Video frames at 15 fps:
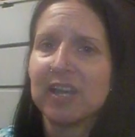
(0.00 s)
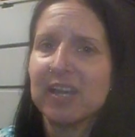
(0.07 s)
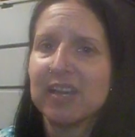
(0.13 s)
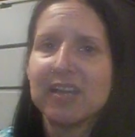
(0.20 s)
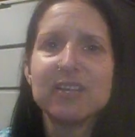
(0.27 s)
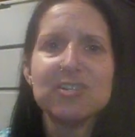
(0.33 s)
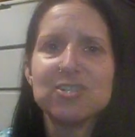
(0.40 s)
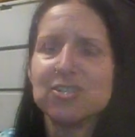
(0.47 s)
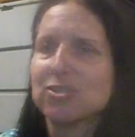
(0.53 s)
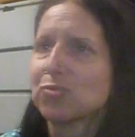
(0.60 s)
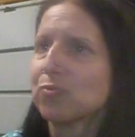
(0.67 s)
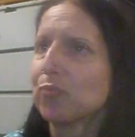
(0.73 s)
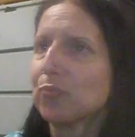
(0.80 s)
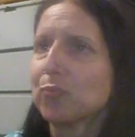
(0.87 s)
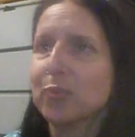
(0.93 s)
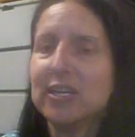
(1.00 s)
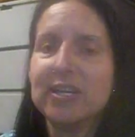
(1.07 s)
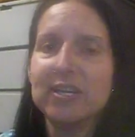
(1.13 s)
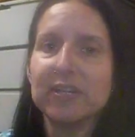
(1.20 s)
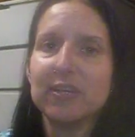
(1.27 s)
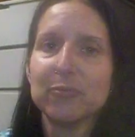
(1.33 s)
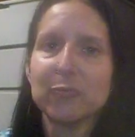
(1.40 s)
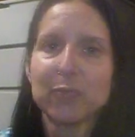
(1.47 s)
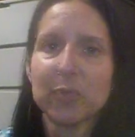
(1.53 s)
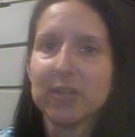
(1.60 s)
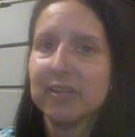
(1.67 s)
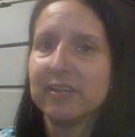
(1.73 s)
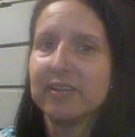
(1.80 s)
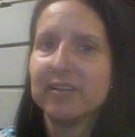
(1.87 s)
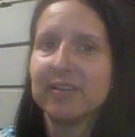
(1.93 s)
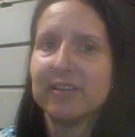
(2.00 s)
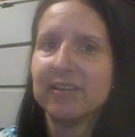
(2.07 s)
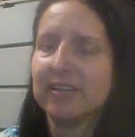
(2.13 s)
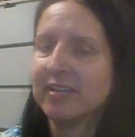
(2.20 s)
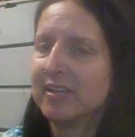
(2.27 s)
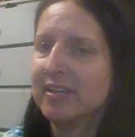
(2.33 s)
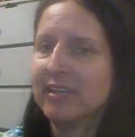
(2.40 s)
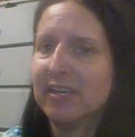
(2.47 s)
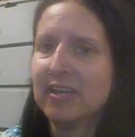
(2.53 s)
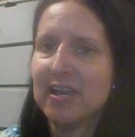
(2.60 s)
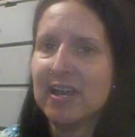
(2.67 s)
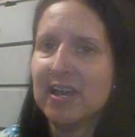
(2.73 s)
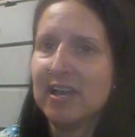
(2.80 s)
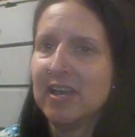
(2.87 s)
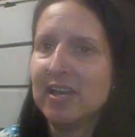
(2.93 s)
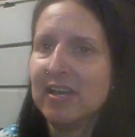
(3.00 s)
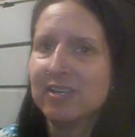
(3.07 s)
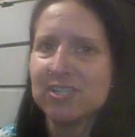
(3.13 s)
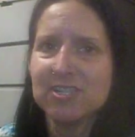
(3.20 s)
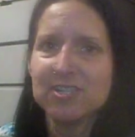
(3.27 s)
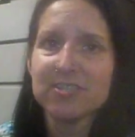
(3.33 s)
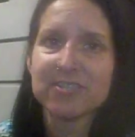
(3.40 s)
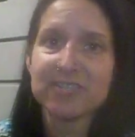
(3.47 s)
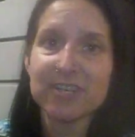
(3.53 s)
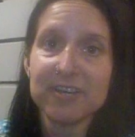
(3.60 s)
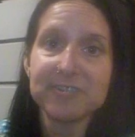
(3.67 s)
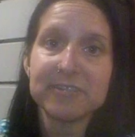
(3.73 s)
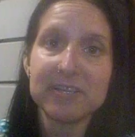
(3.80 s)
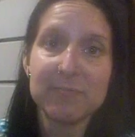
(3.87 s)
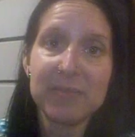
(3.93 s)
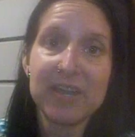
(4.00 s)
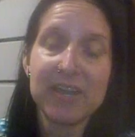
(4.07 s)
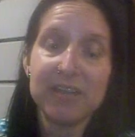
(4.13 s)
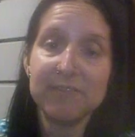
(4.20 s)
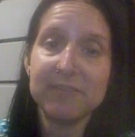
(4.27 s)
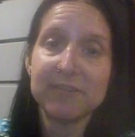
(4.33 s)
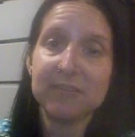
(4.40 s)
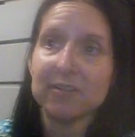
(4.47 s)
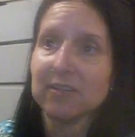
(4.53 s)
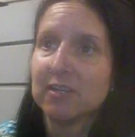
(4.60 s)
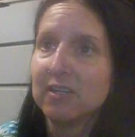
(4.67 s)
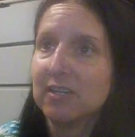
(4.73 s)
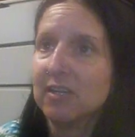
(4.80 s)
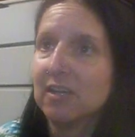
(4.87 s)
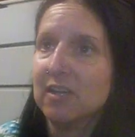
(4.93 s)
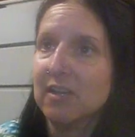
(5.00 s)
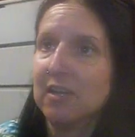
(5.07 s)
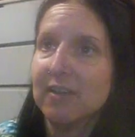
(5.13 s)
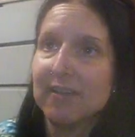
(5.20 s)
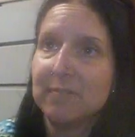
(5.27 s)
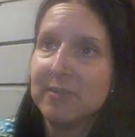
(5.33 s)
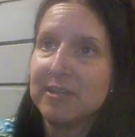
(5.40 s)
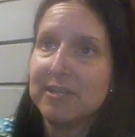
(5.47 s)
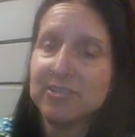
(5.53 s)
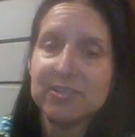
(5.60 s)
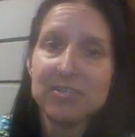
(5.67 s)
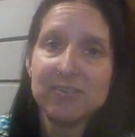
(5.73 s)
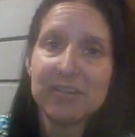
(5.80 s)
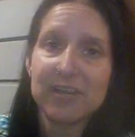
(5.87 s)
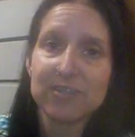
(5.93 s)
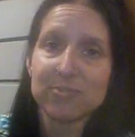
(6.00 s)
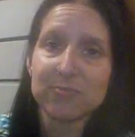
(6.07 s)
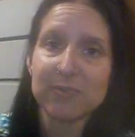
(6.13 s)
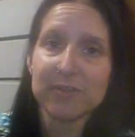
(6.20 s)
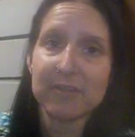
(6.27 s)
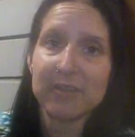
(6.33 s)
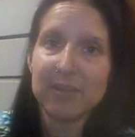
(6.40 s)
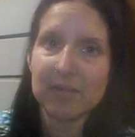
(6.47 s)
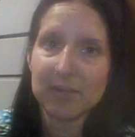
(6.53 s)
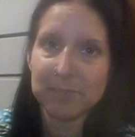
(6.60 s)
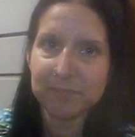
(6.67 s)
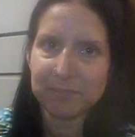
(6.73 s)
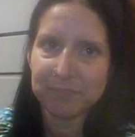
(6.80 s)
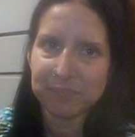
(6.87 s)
And it's just really, really just disgusting behavior. I mean, to do that sort of thing.